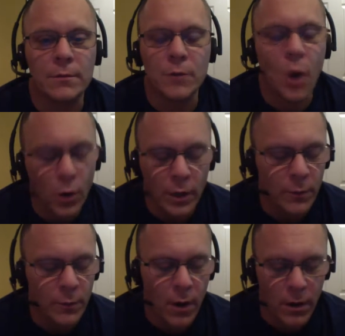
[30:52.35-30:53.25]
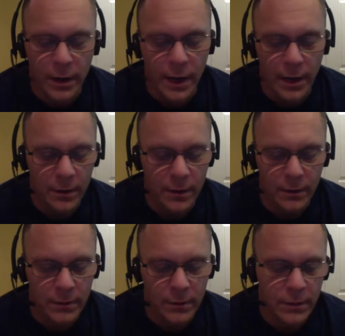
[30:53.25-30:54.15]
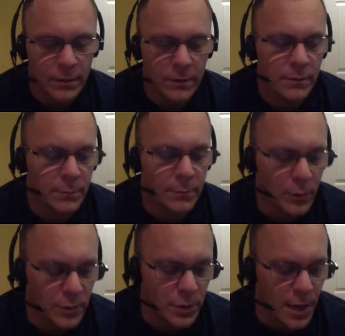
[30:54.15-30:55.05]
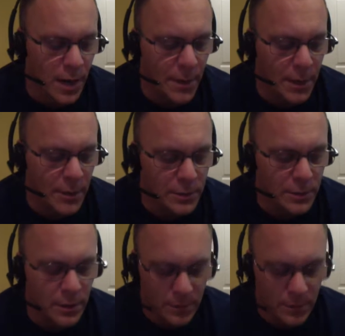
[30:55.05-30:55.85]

totally wrong, and most of the time I use it